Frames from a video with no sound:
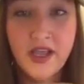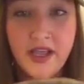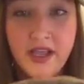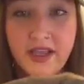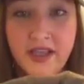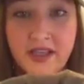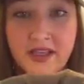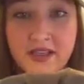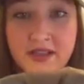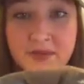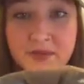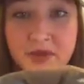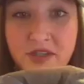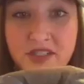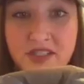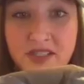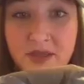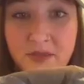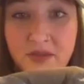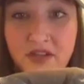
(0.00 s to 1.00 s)
is
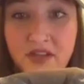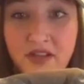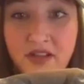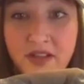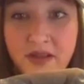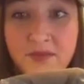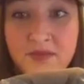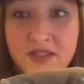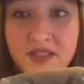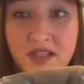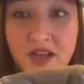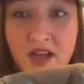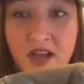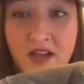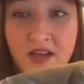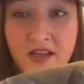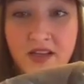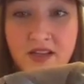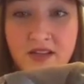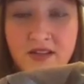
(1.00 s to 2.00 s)
put some clips
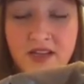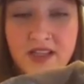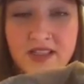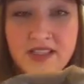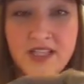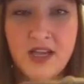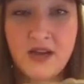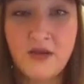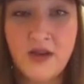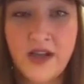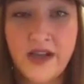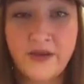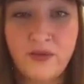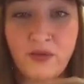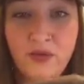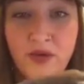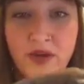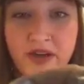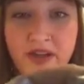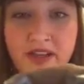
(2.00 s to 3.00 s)
on it. That's how I
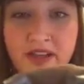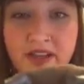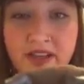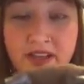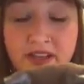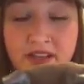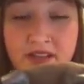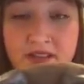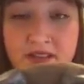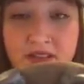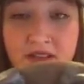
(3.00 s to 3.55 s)
wanted it.